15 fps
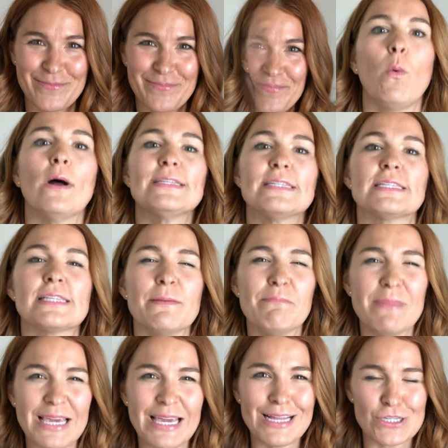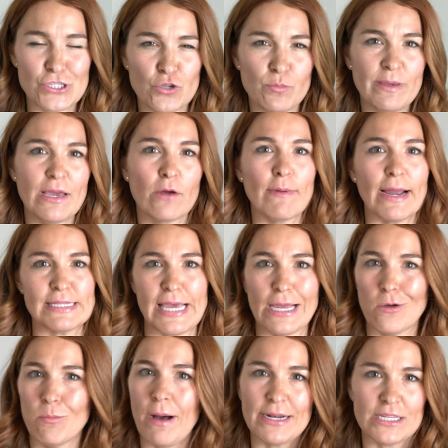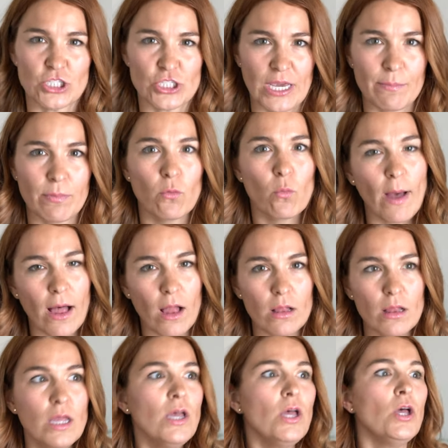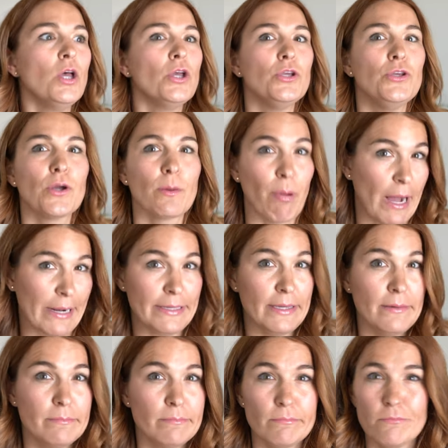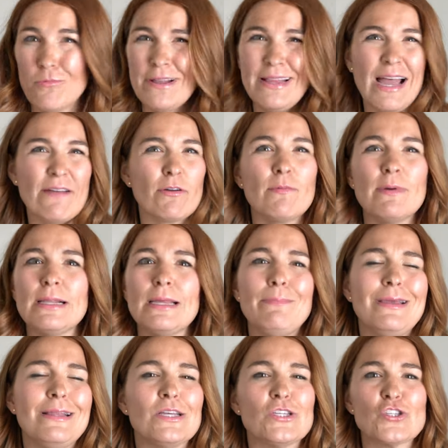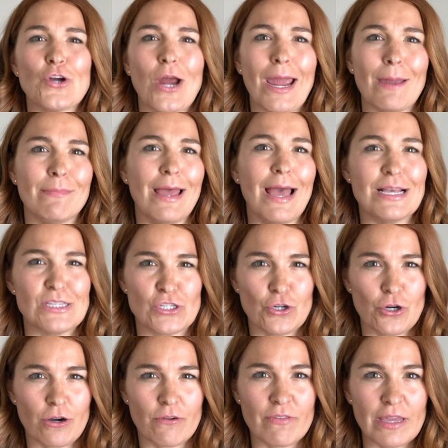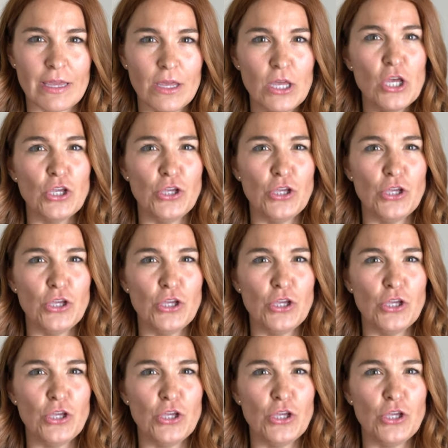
What does it mean to be a rectangle body shape? Well, your body would never really be described as curvy.